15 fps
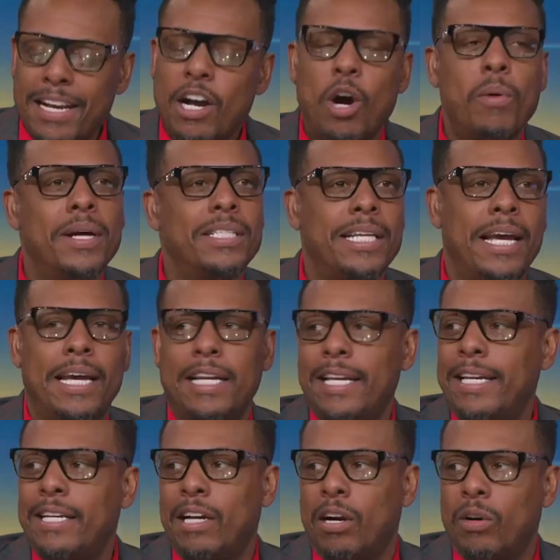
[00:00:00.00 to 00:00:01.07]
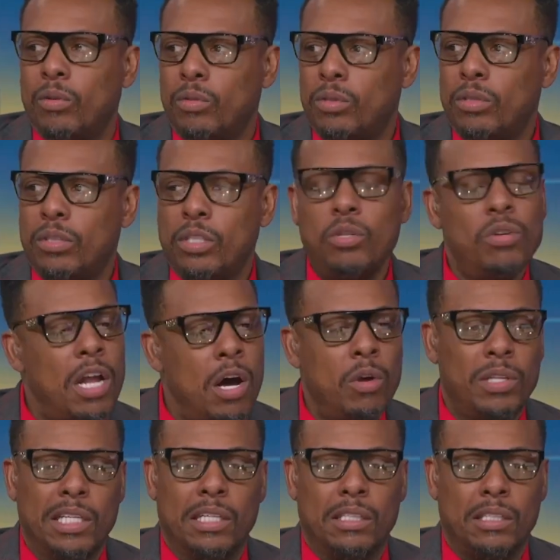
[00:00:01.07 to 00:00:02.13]
go as AD goes. You know
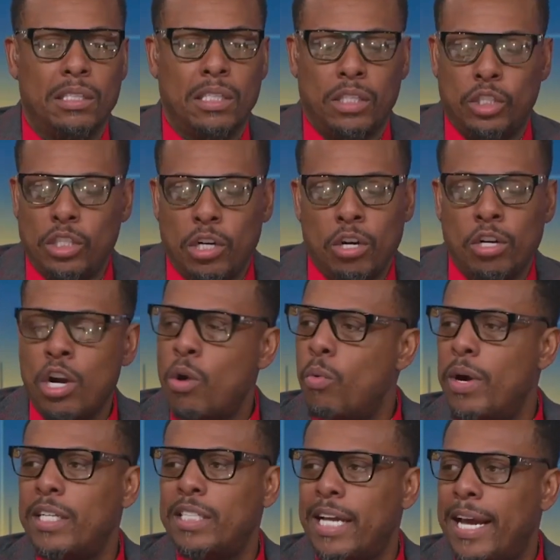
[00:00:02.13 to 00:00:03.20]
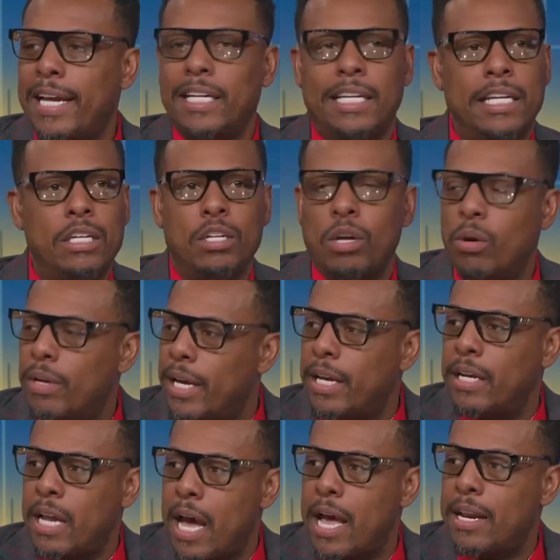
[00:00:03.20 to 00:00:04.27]
this because you don't know which AD you're gonna get
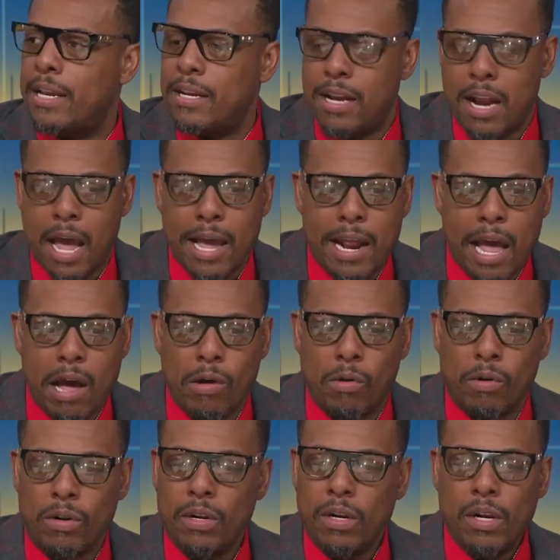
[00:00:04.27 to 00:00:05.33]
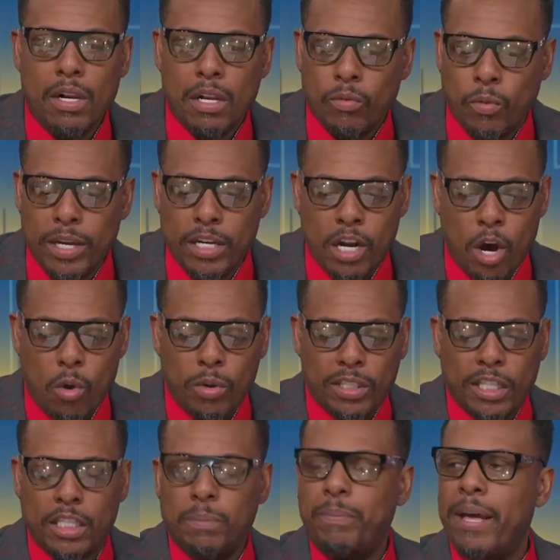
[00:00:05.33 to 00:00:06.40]
night in and night out. We know what to
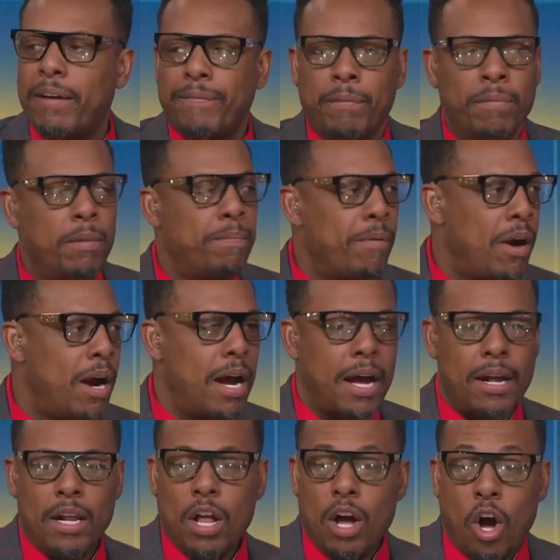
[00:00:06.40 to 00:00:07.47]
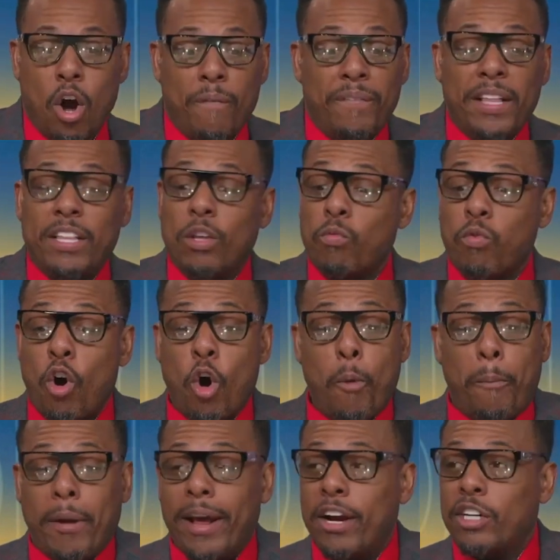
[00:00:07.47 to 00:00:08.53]
expect from LeBron hopefully the role
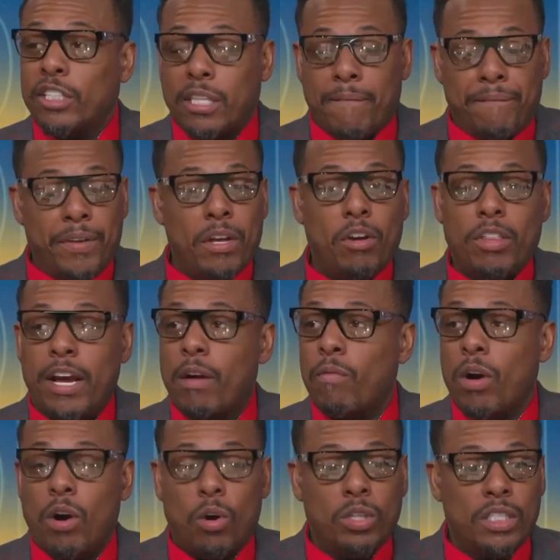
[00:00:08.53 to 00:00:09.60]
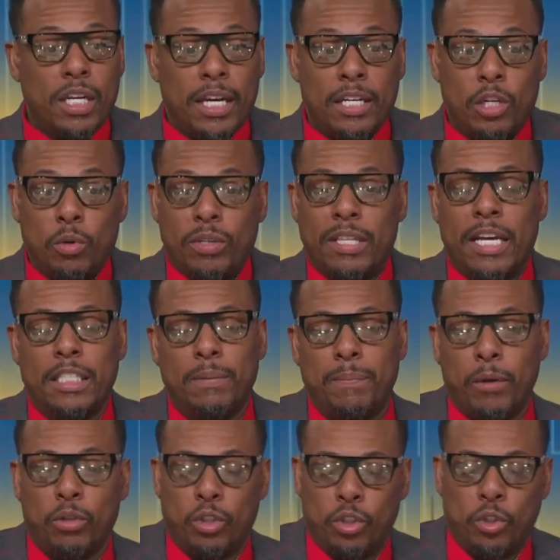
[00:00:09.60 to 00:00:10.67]
players can fill their roles and, and do what they're
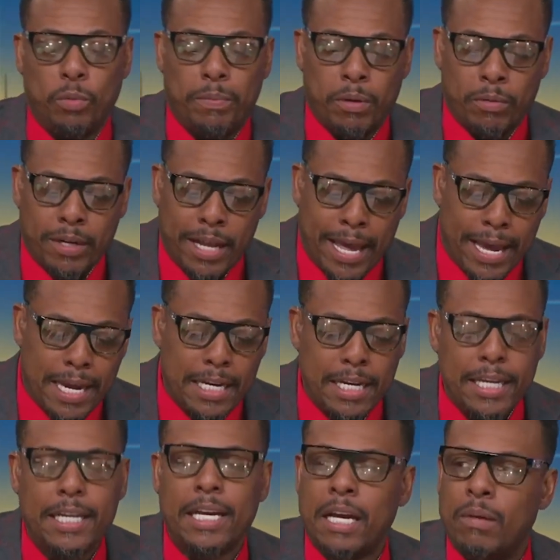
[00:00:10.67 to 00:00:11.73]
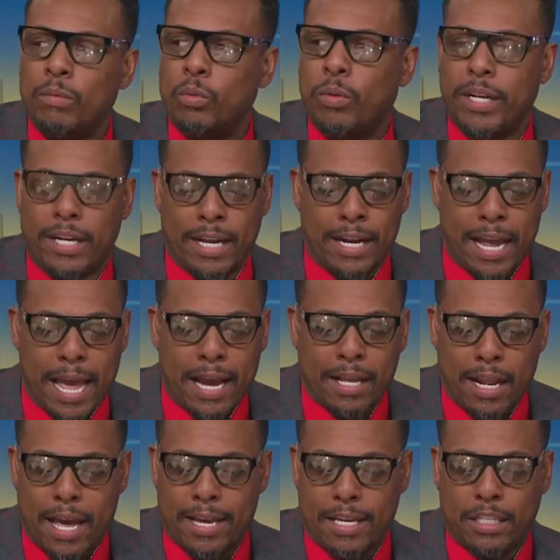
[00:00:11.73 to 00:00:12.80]
supposed to do. But when AD comes with it and act
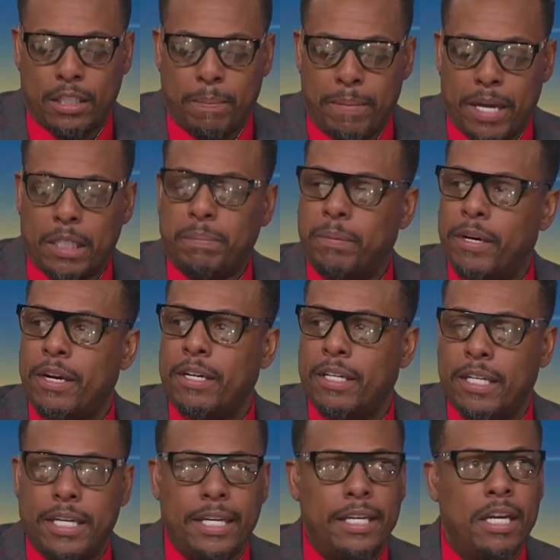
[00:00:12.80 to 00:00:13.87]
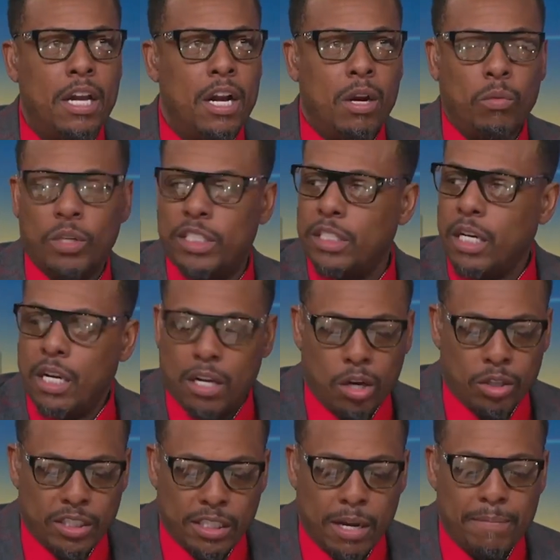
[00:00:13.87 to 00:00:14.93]
like he's the best player in the league, which on
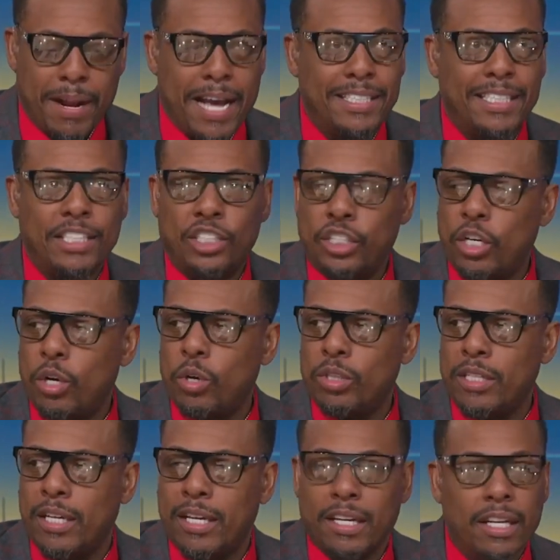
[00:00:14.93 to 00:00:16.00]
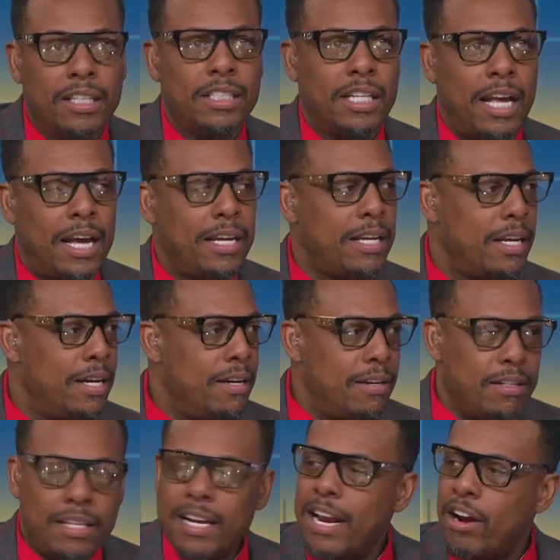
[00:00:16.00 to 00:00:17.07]
some nights he shows and looks like,
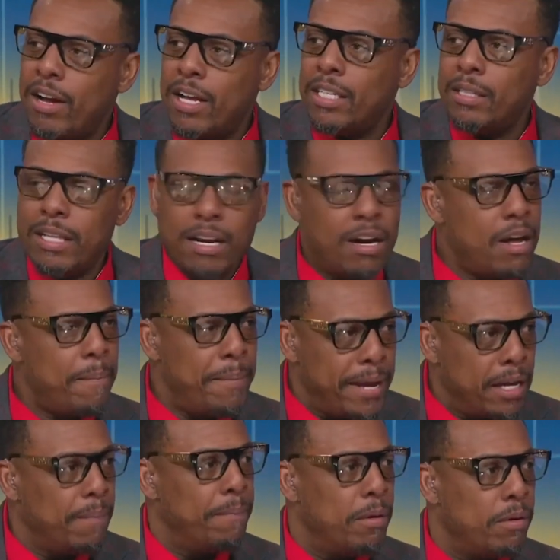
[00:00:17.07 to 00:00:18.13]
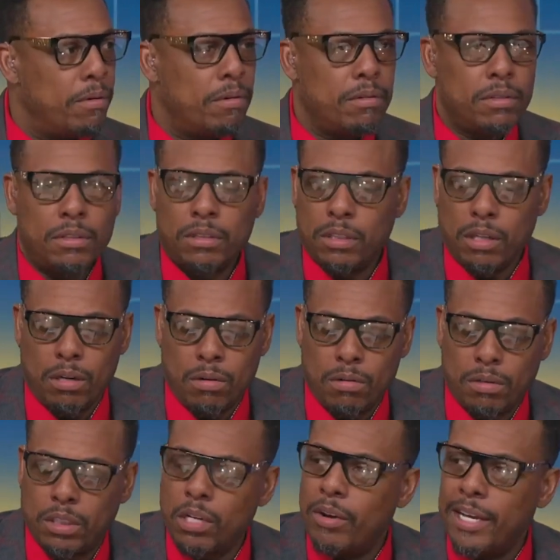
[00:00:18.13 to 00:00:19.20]
then they're un, they're unbeatable. Yeah, so, I
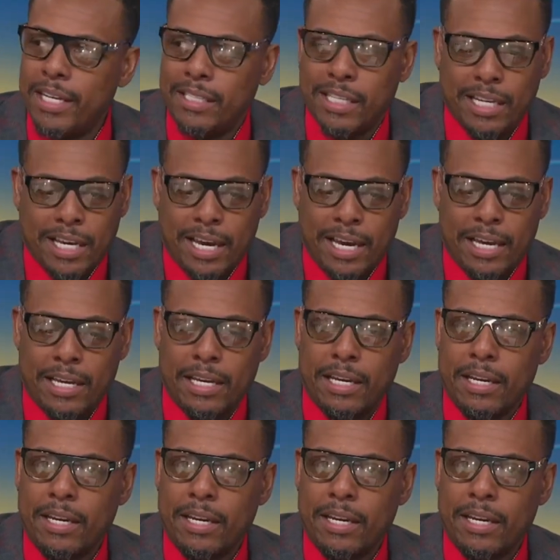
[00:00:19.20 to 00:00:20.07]
understand so that, but I think key. if he,